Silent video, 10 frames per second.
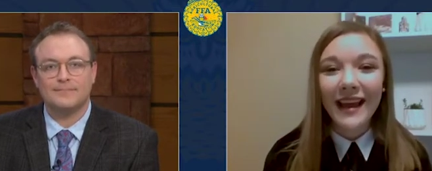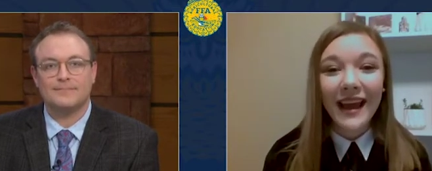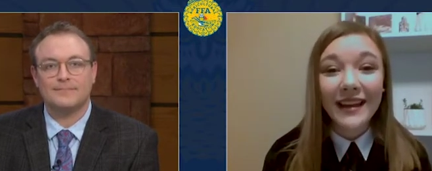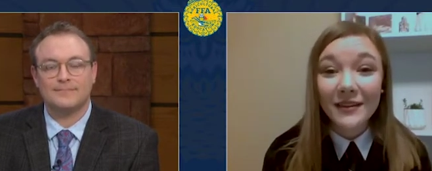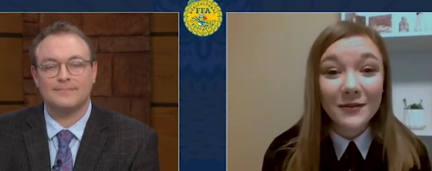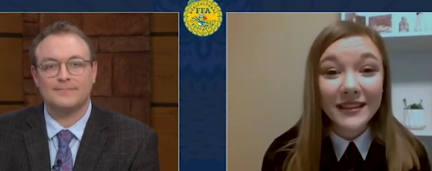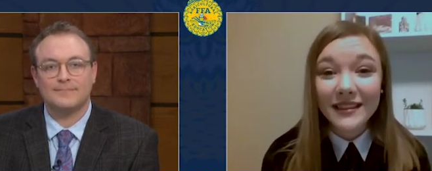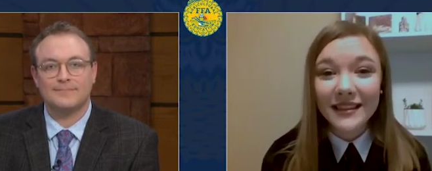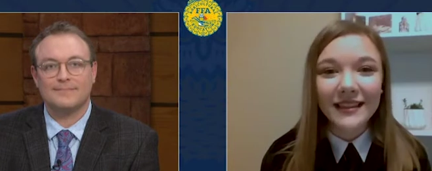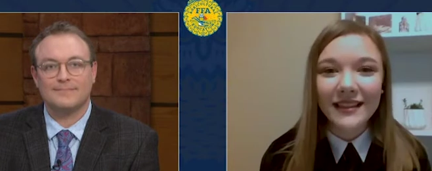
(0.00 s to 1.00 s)
Speaker 1: and it really
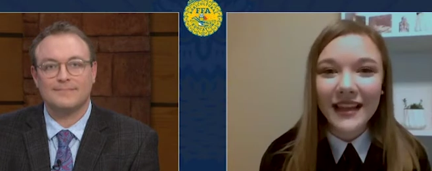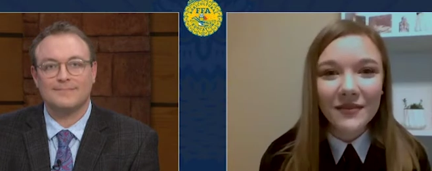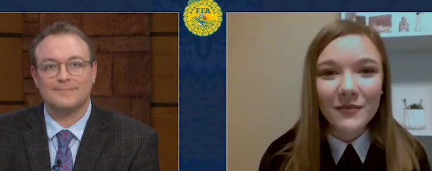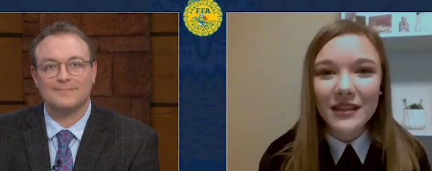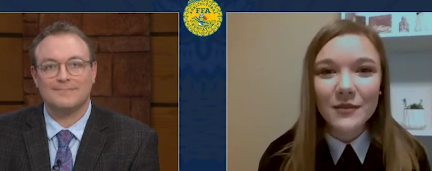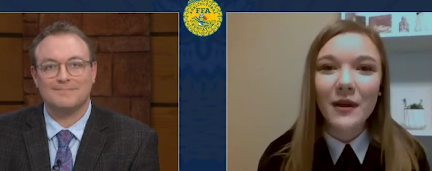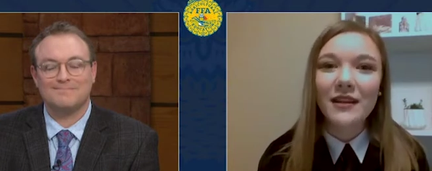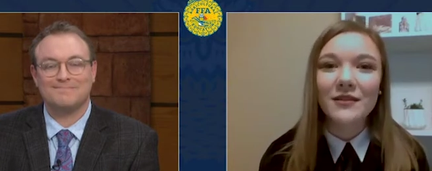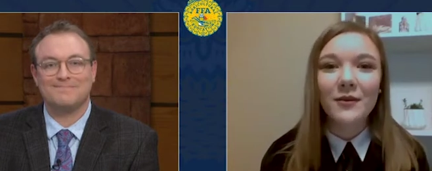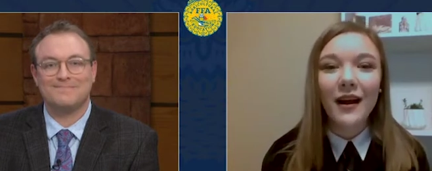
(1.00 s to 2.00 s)
did. It gave me a space
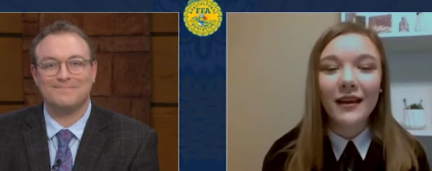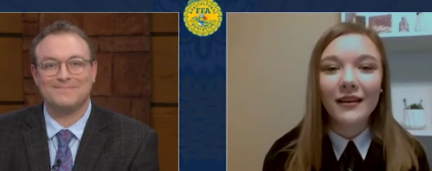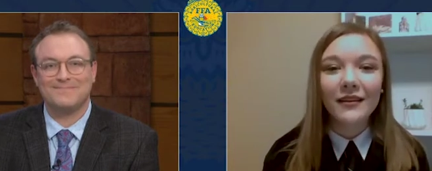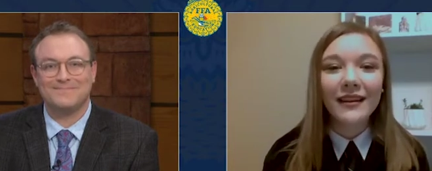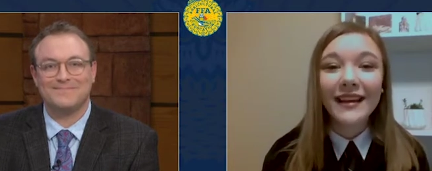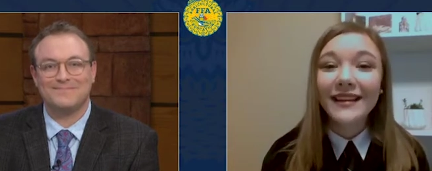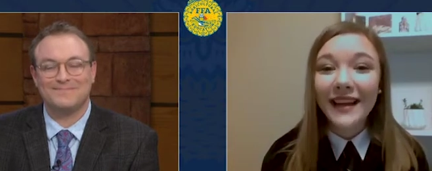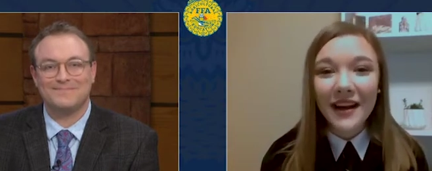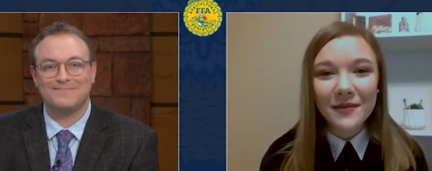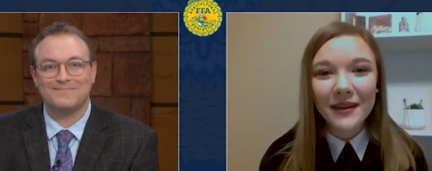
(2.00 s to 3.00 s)
where I could get
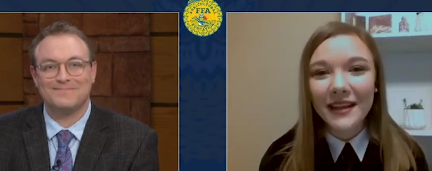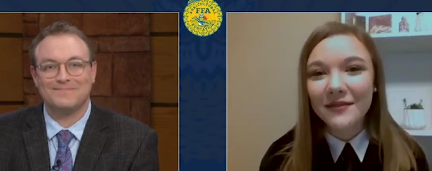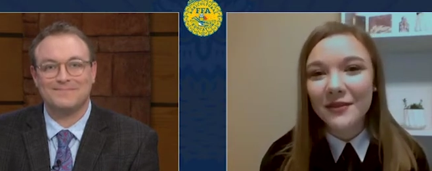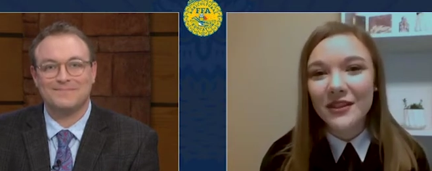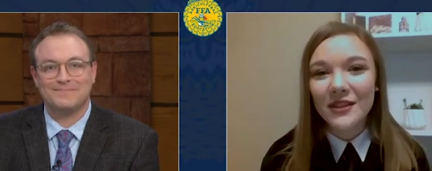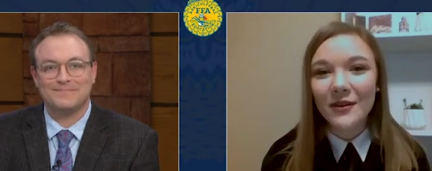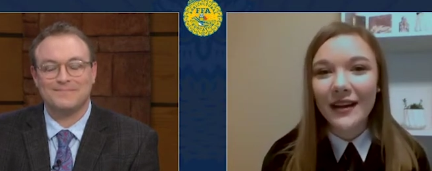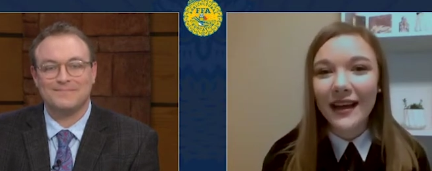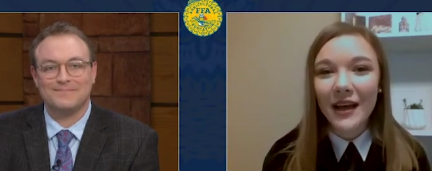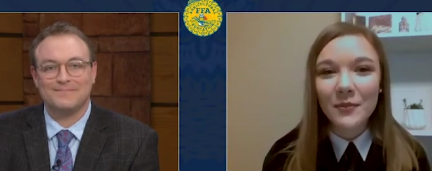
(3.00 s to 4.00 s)
out of my comfort zone. I
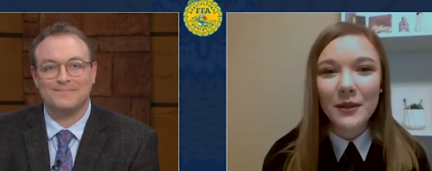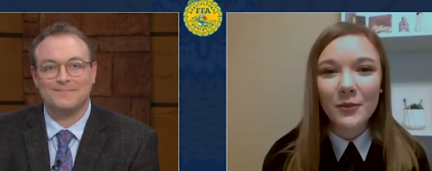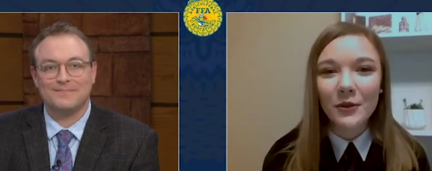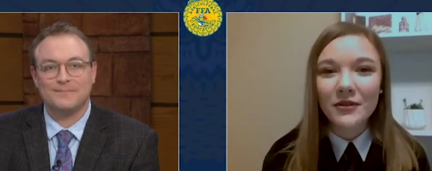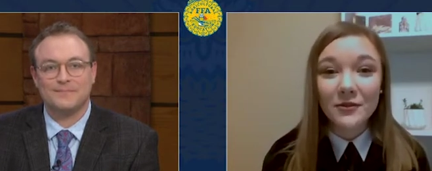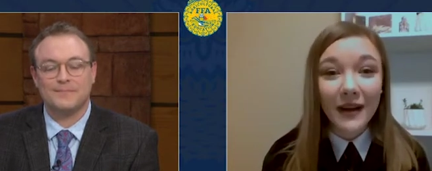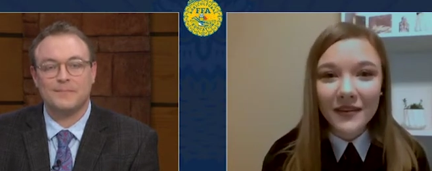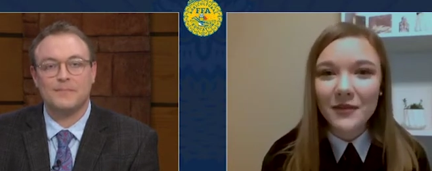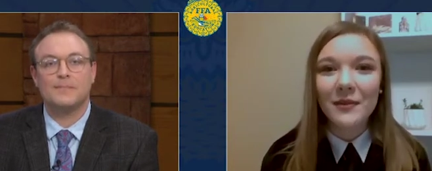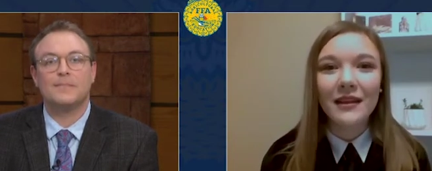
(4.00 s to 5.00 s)
had people
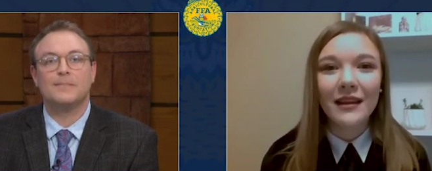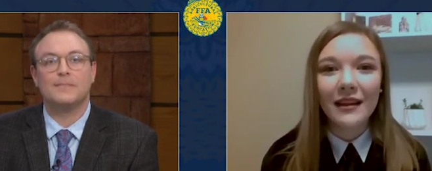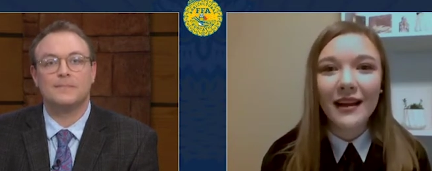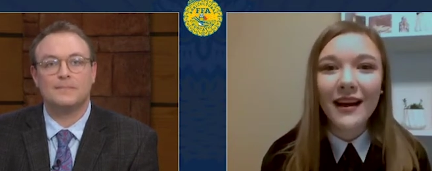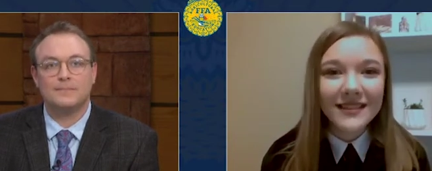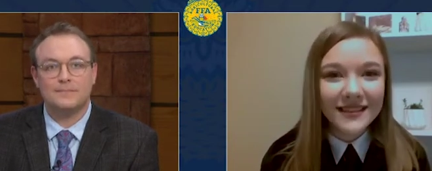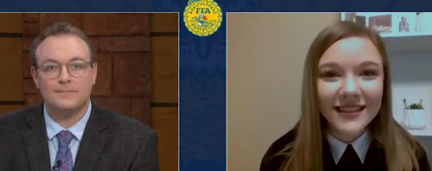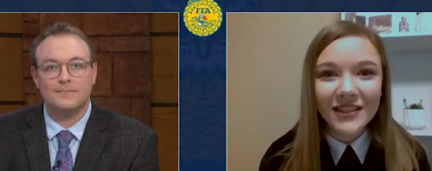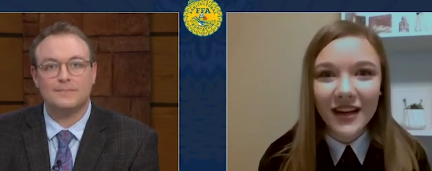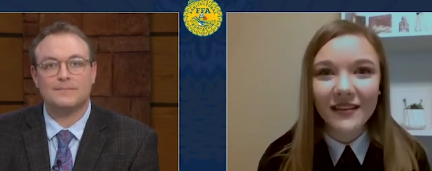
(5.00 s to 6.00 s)
surrounding me that constantly
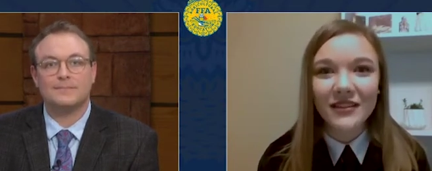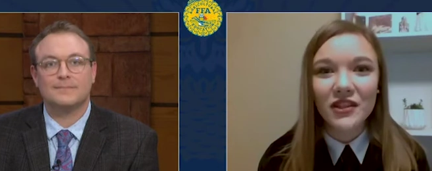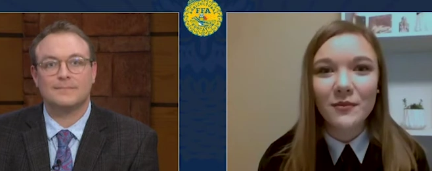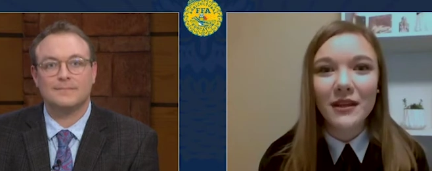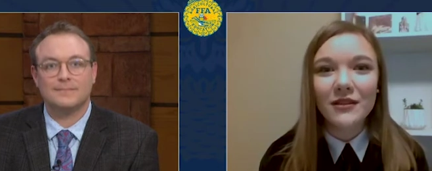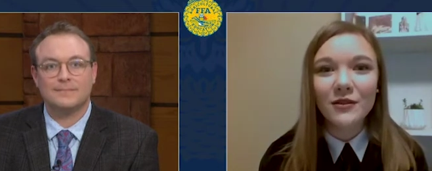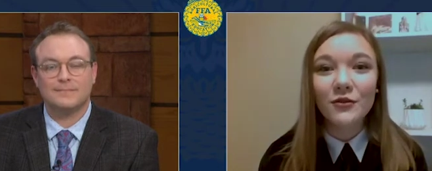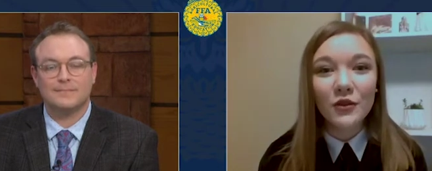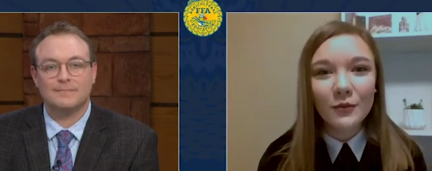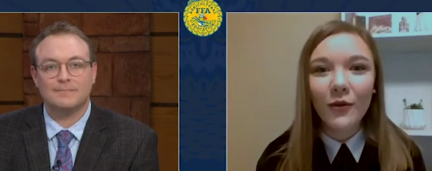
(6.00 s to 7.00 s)
challenged me to
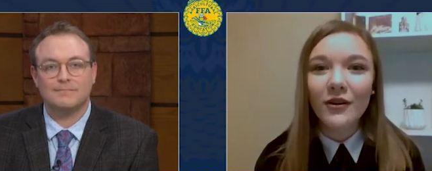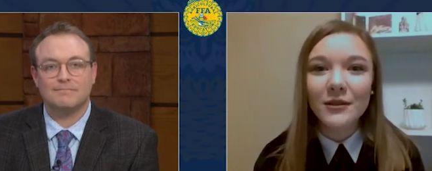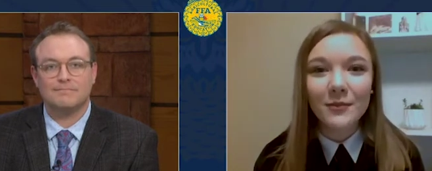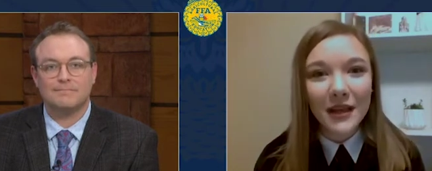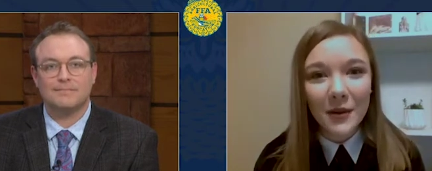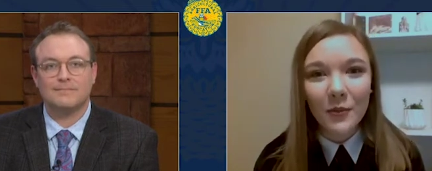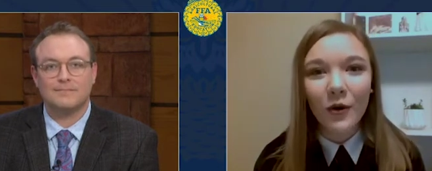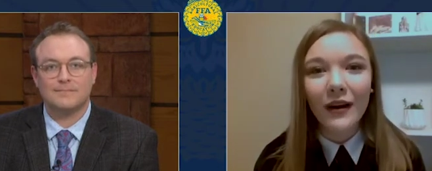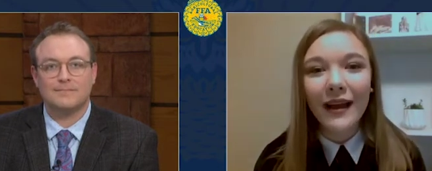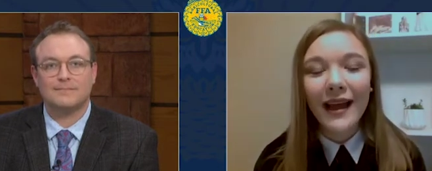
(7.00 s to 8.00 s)
do more, to become more,
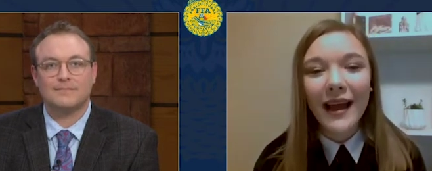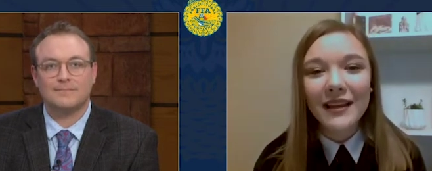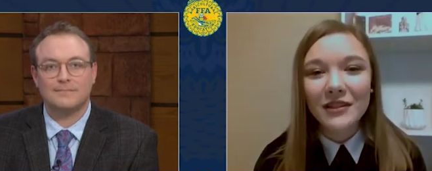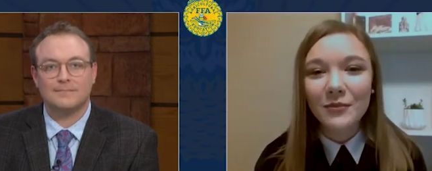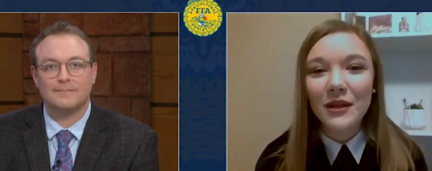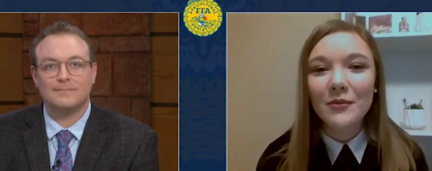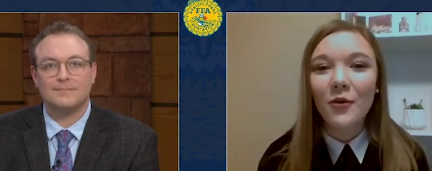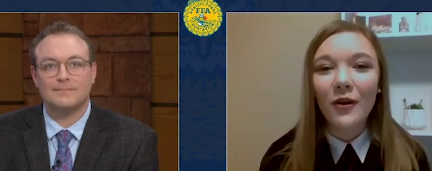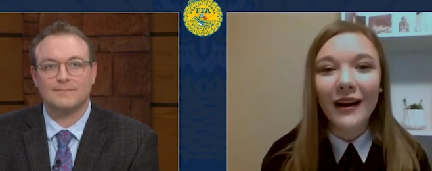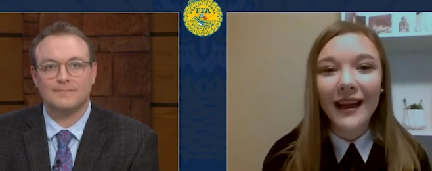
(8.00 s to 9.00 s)
and to be
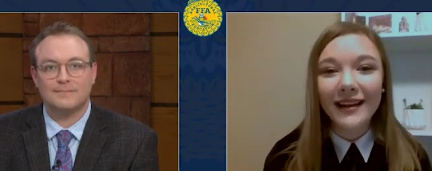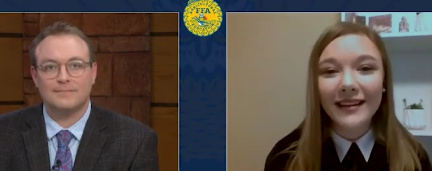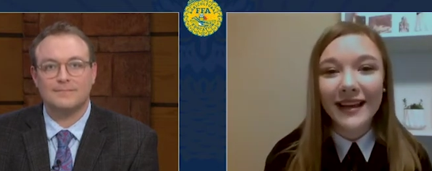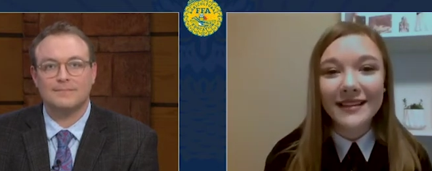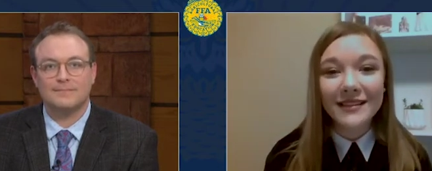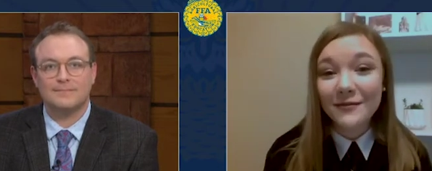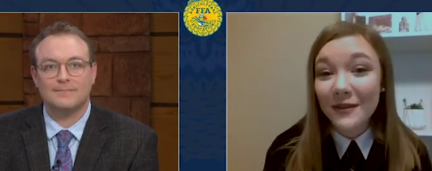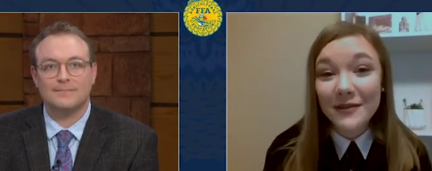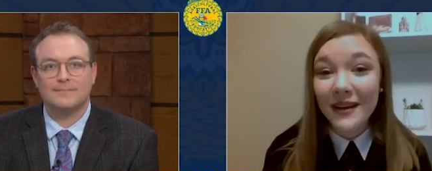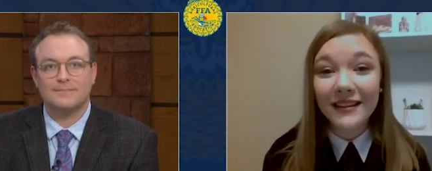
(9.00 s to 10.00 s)
more. And that's
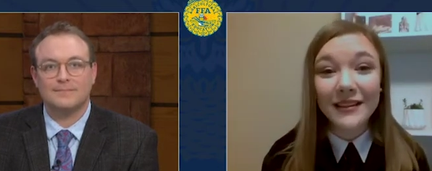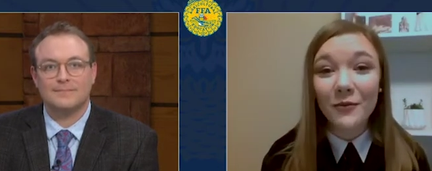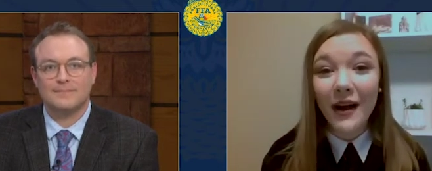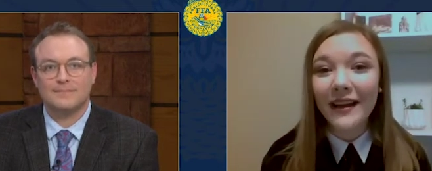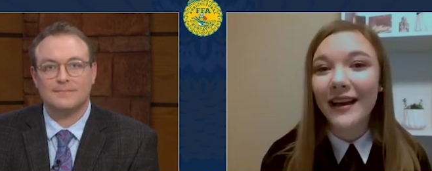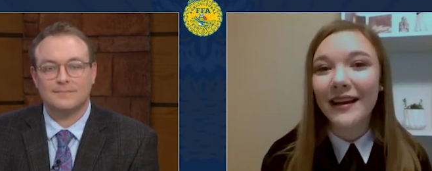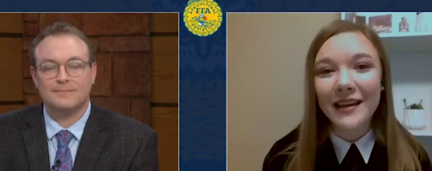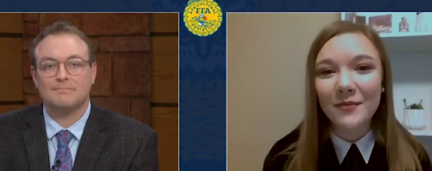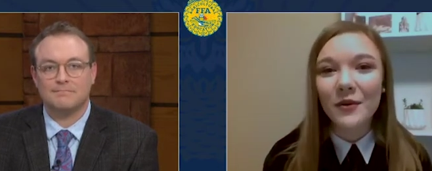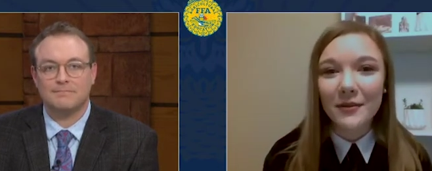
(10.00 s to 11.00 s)
fundamentally why I am
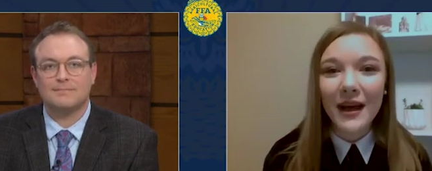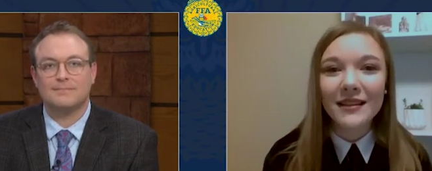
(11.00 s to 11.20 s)
where I'm at